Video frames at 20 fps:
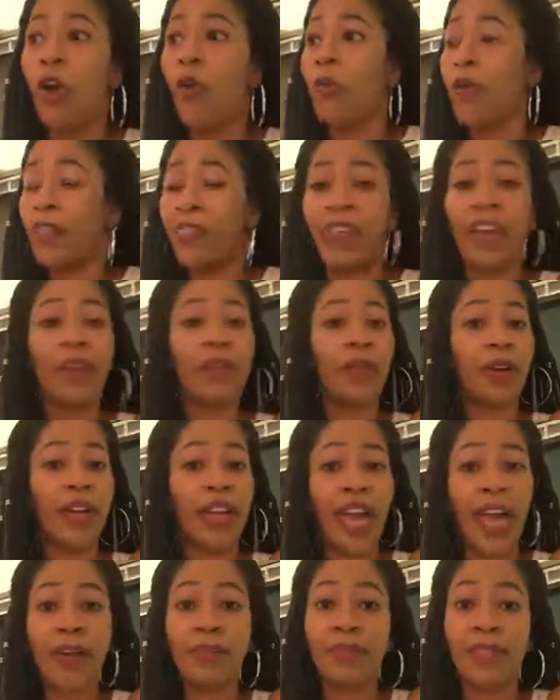We think we're
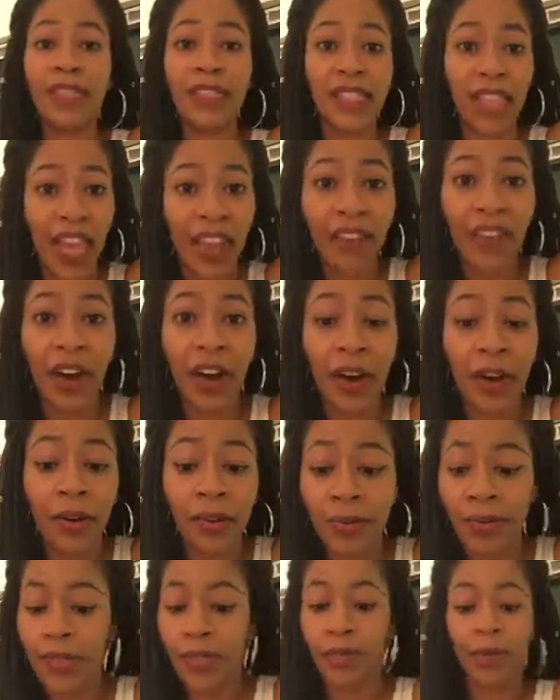Captain
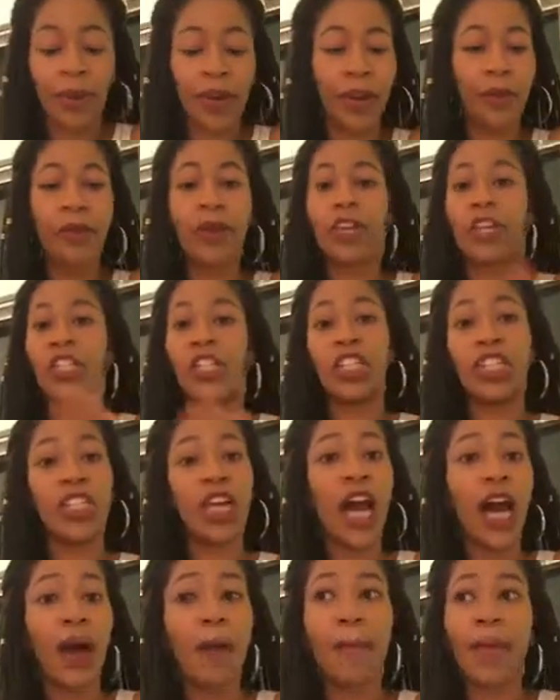Save-A-Hoes, where we could
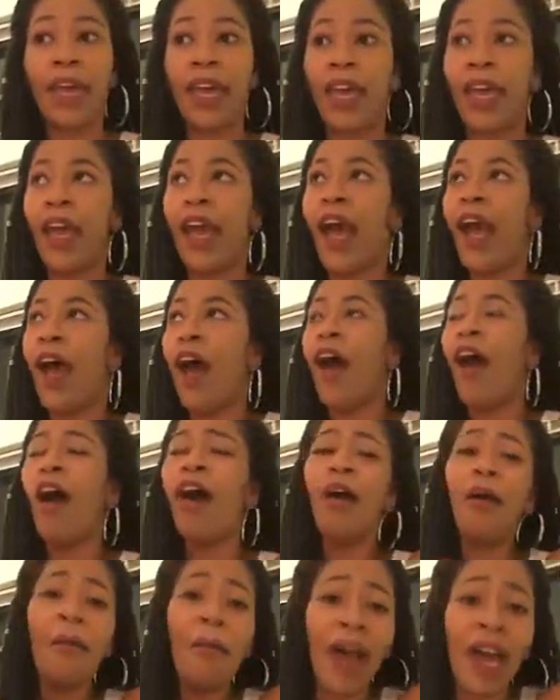just come in,
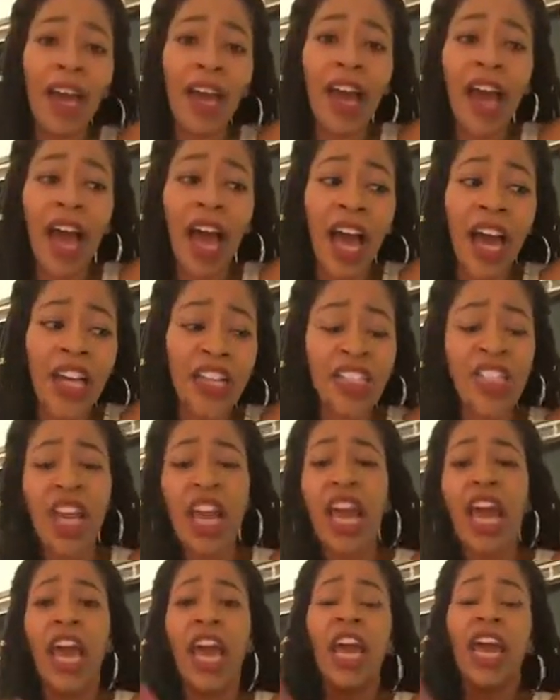oh my
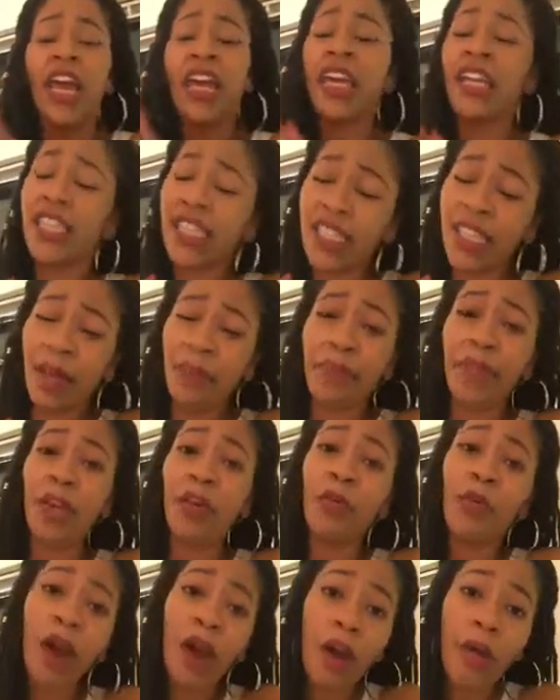gosh, is
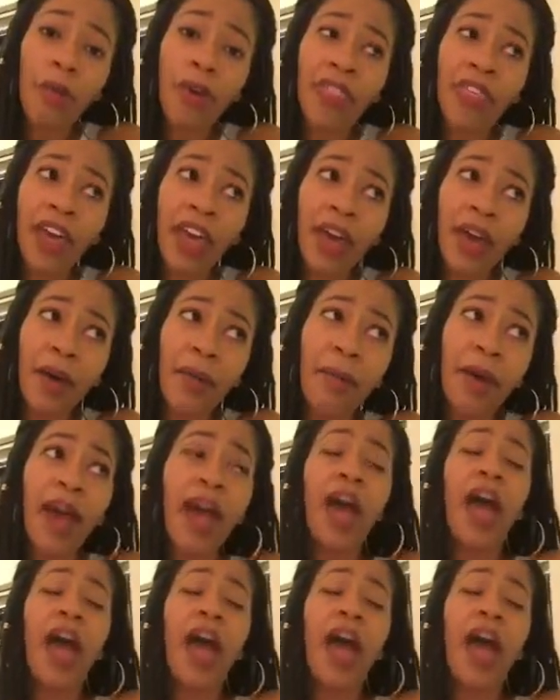something wrong with him?